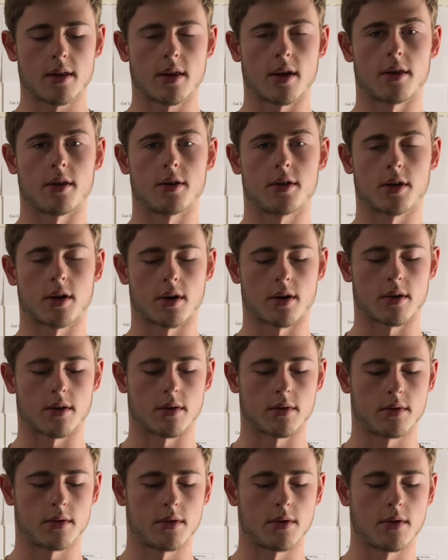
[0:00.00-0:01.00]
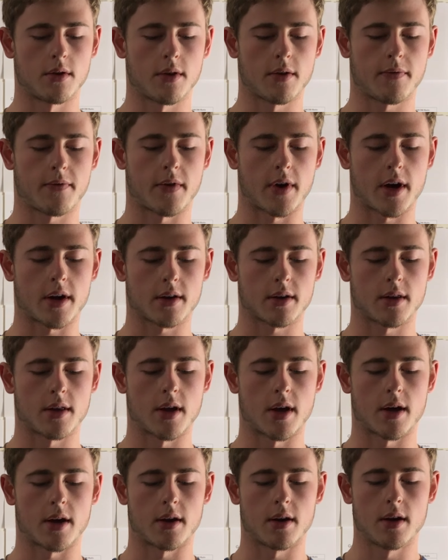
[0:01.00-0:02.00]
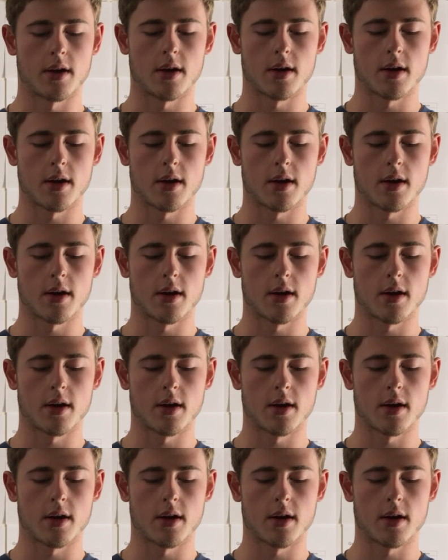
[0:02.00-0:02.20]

than the turtle due to the fact that